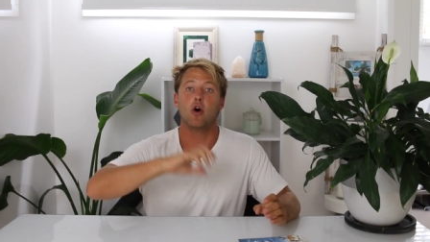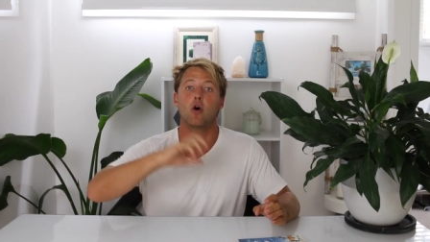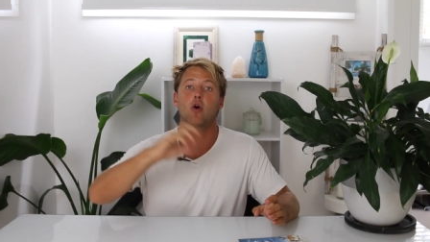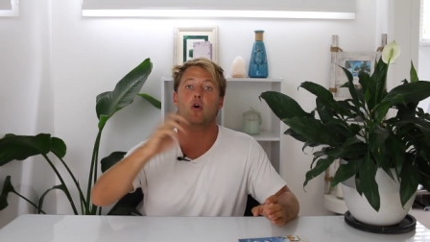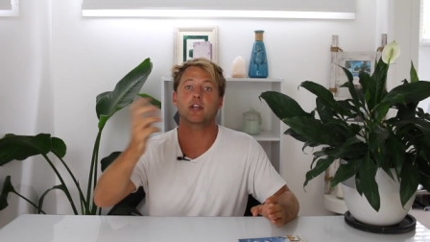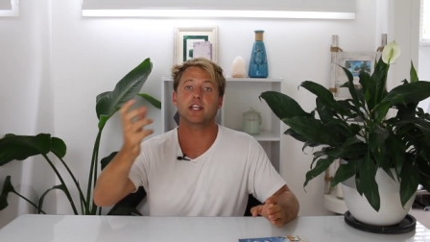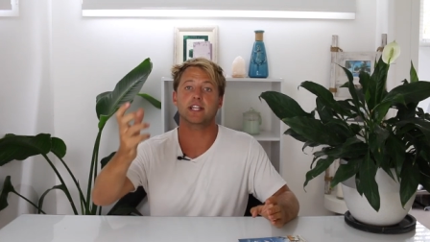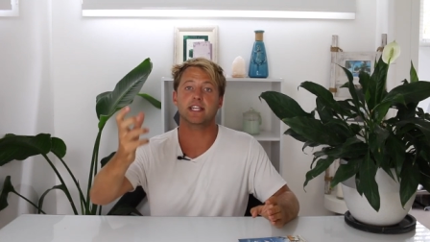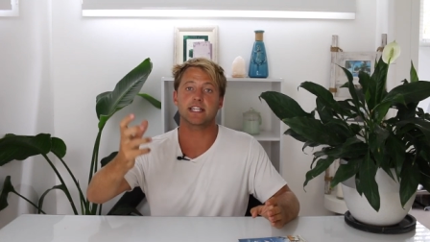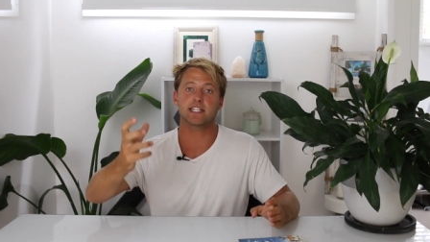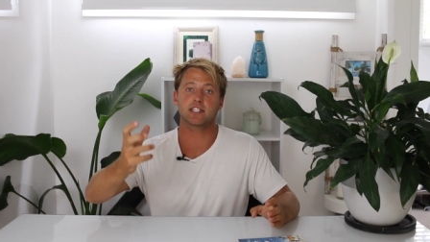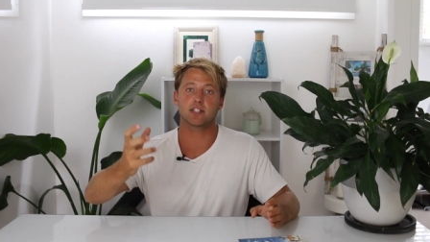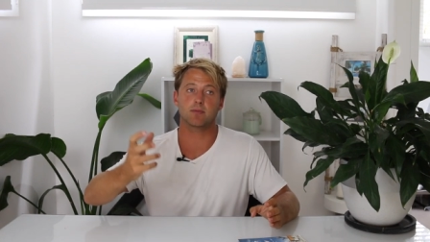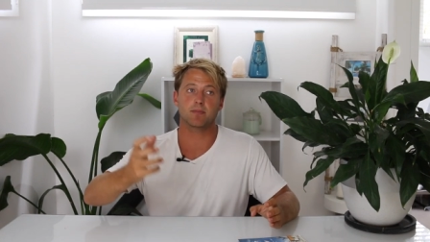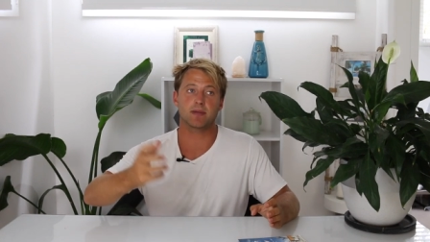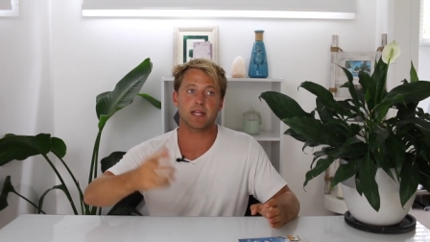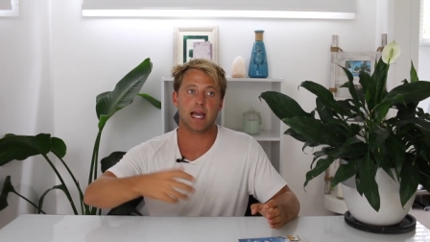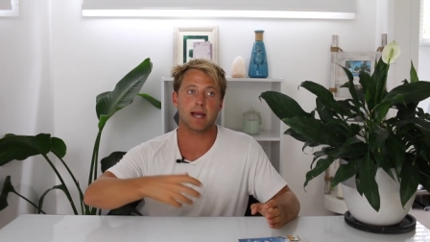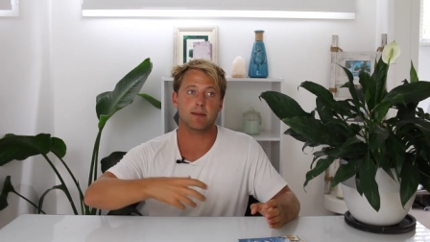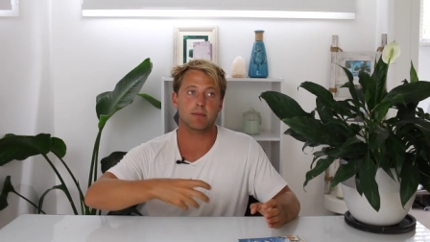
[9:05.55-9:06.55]
or you need to
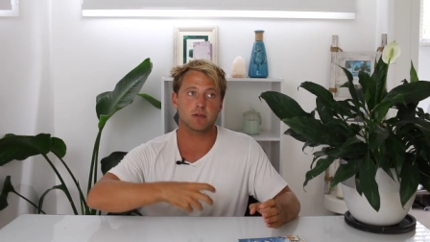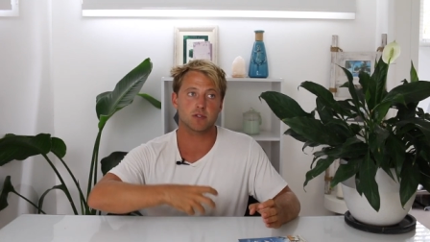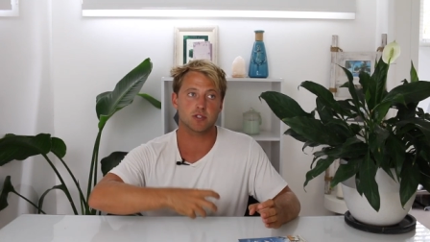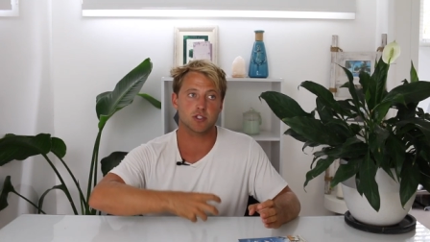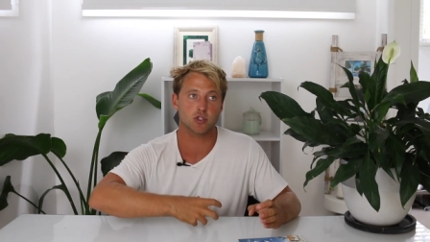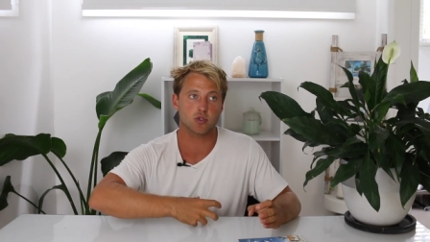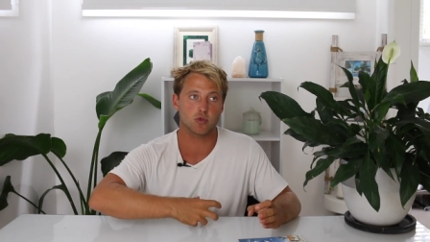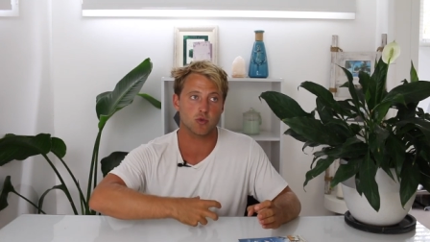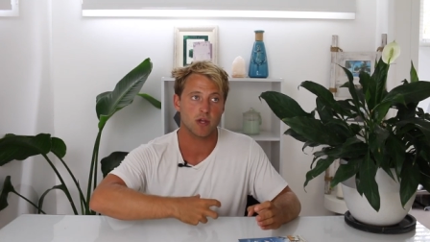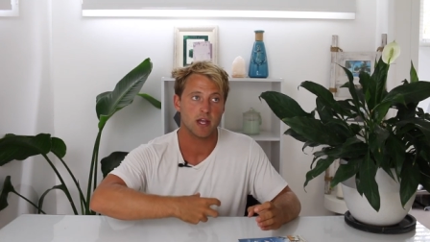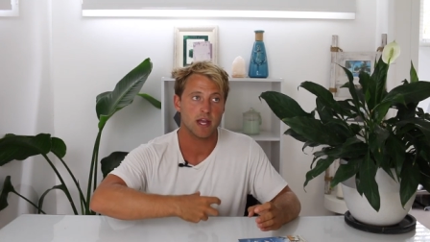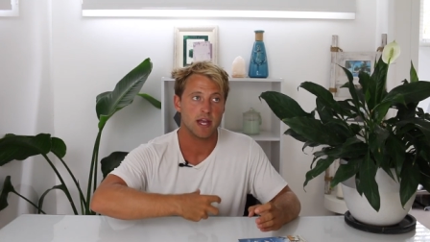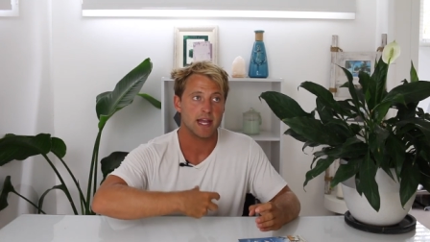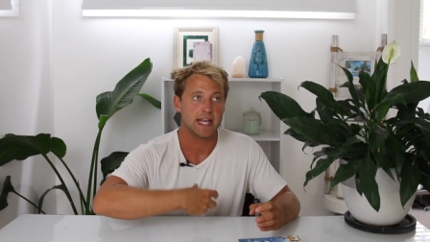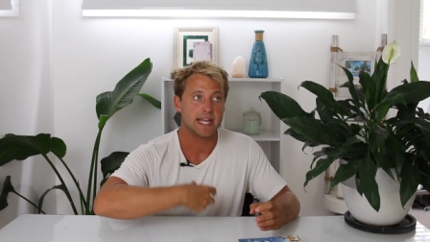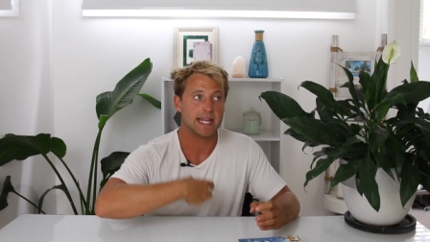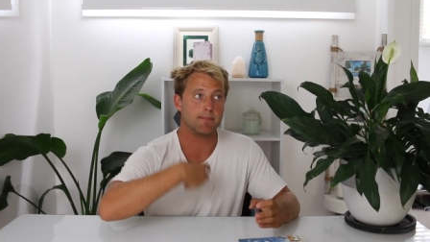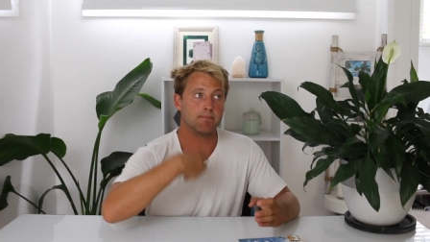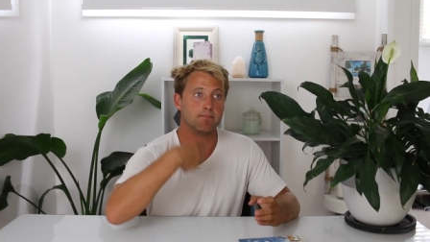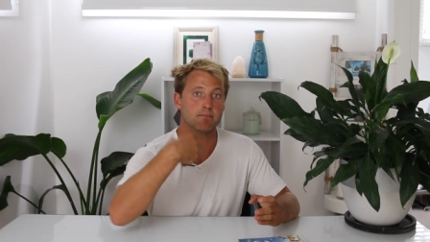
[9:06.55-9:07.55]
be able to
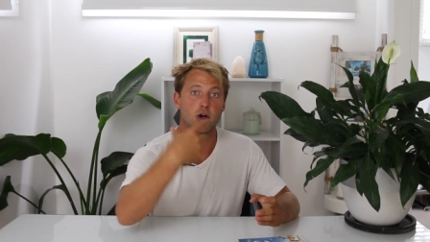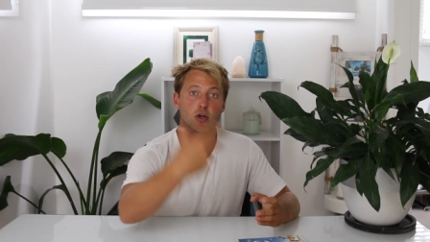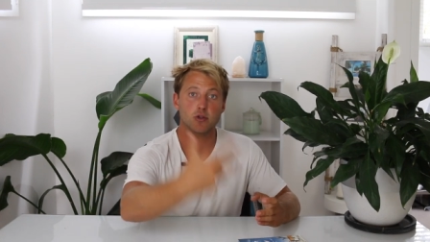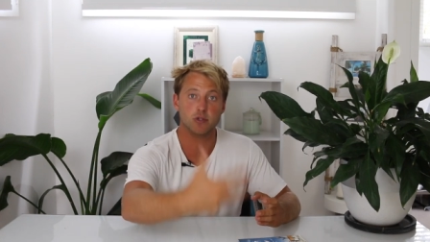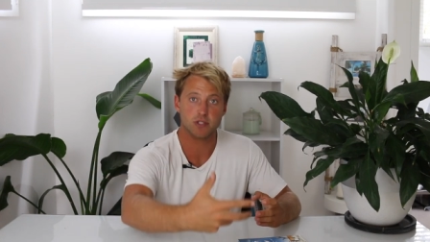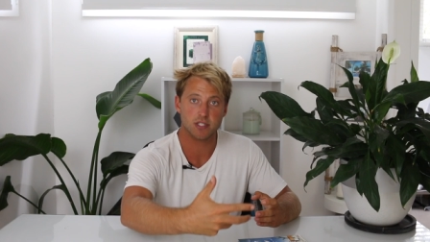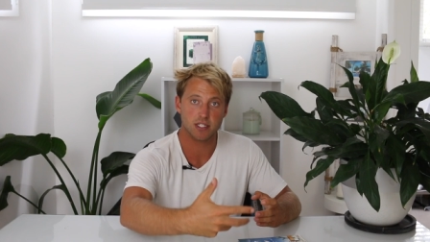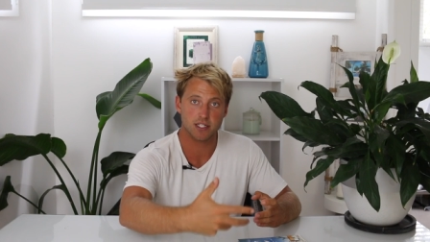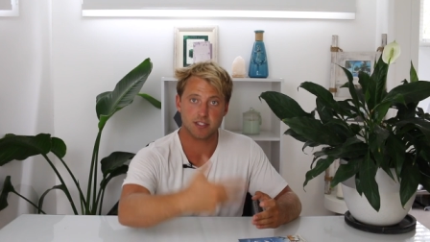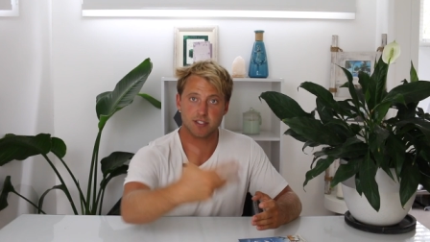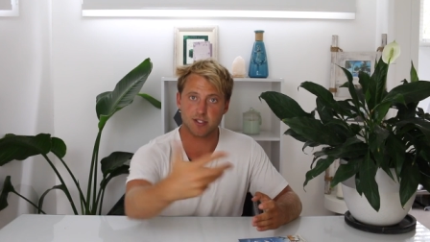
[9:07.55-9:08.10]
emote